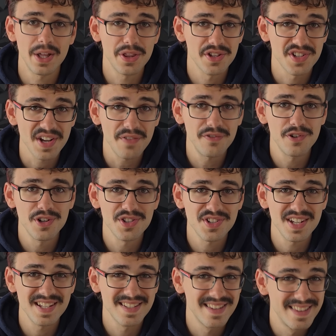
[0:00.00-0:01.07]
the Zephyrus
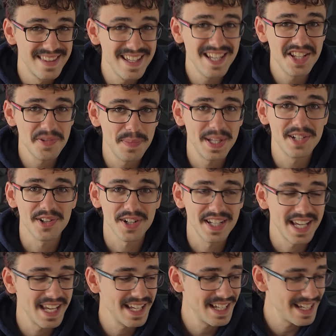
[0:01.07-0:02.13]
is the speaker
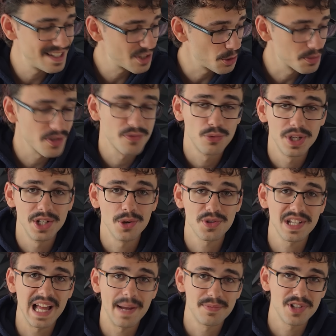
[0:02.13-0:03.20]
king in terms of Windows
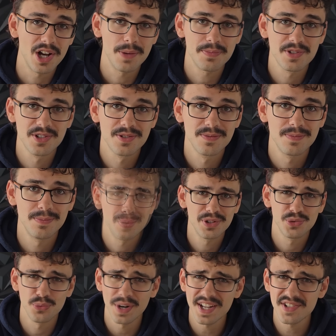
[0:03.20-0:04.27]
laptops, but
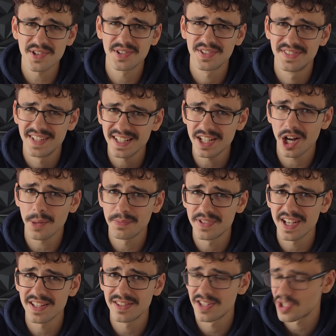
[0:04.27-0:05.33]
Razer did
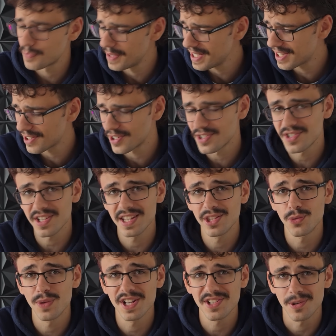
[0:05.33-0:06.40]
update the speakers in the
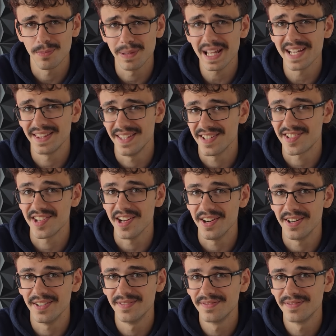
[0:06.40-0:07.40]
Razer Blade this year.